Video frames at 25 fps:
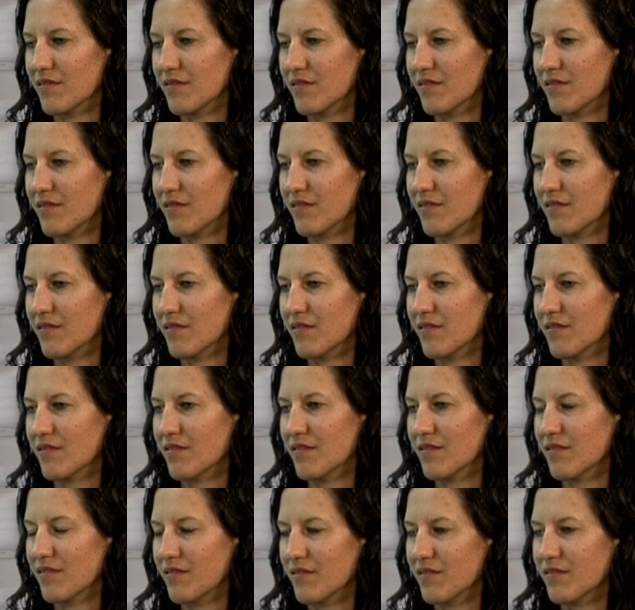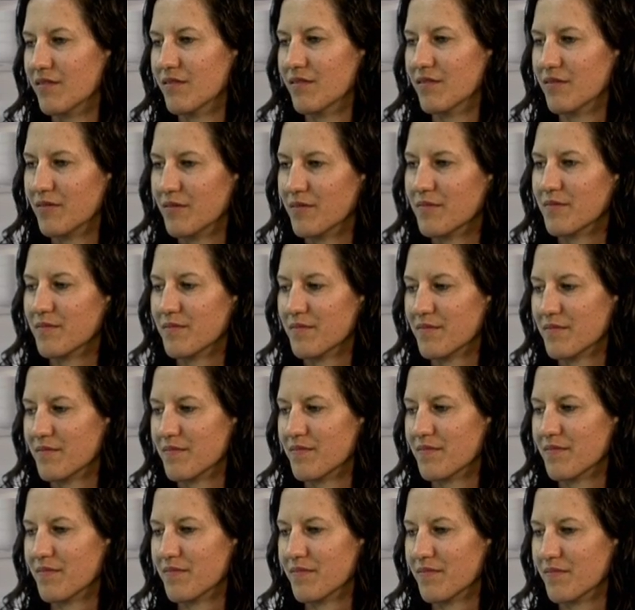
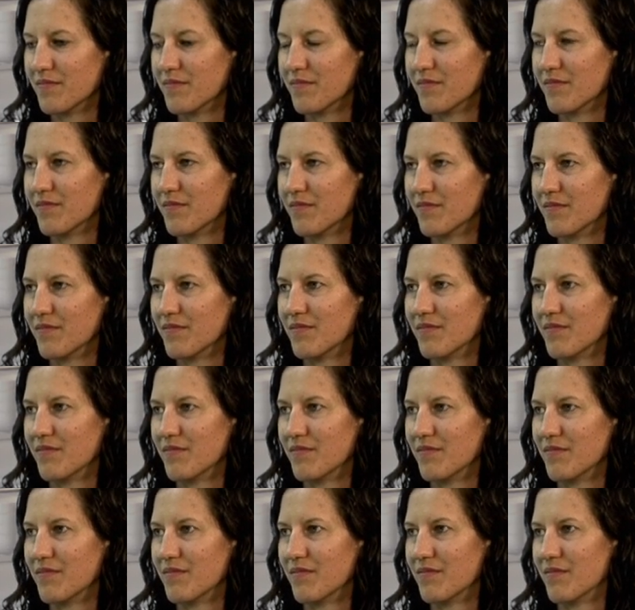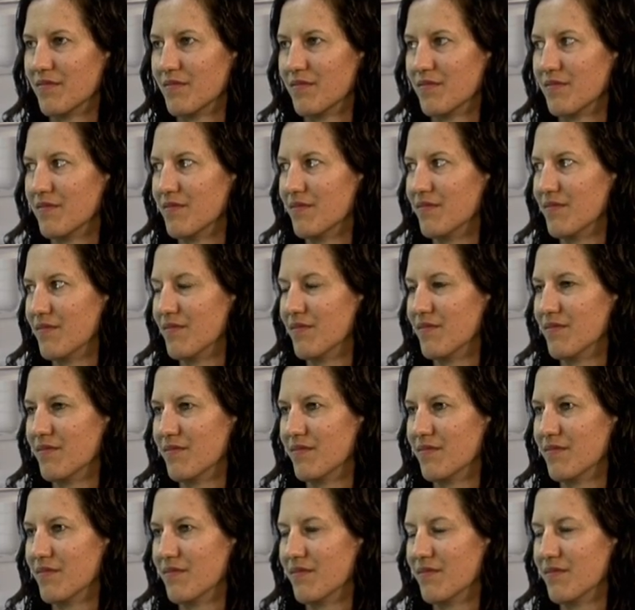
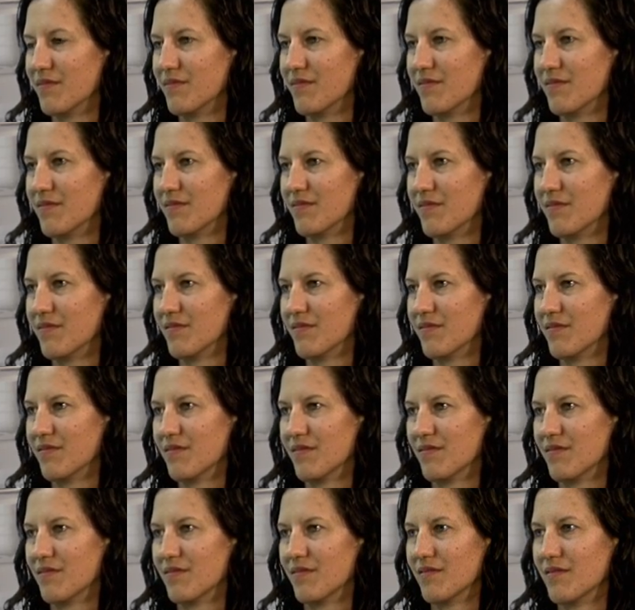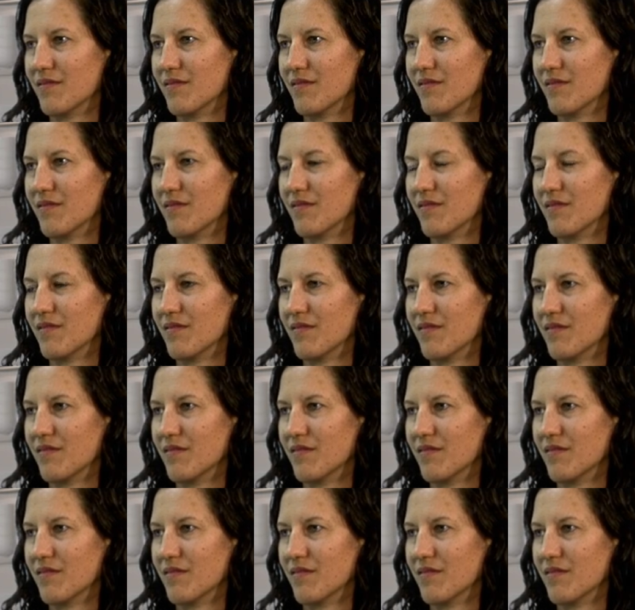(silent)